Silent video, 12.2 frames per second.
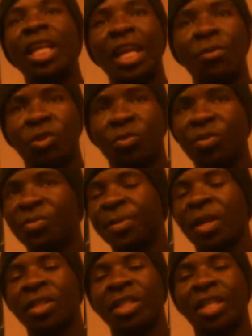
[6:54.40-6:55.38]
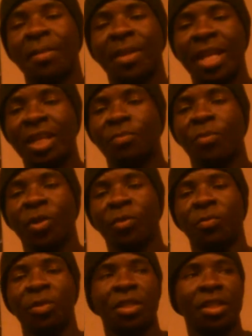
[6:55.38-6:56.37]
which moving on to my next
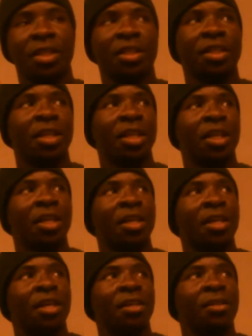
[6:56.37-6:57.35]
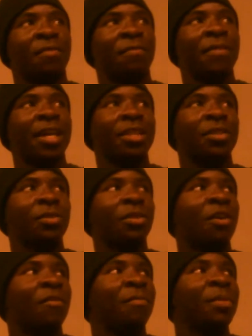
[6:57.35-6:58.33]
point, which is the
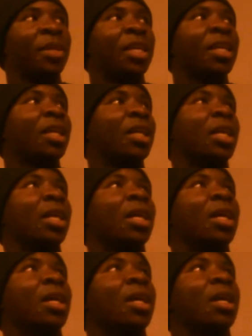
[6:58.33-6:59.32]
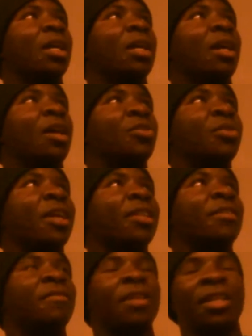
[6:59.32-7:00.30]
factor of being
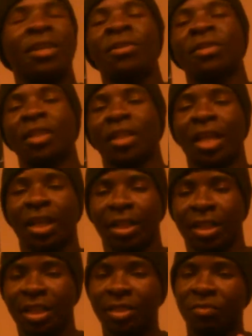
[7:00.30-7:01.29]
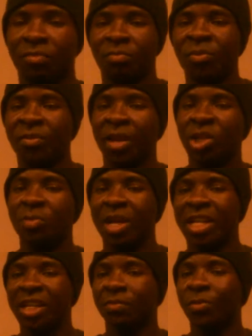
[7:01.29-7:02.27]
attractive and ugly. Like, let's move on to
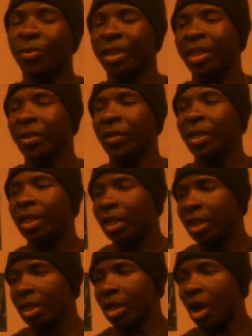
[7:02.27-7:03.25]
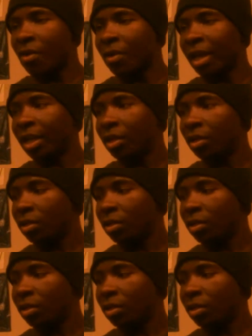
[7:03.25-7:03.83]
my next point here. All right.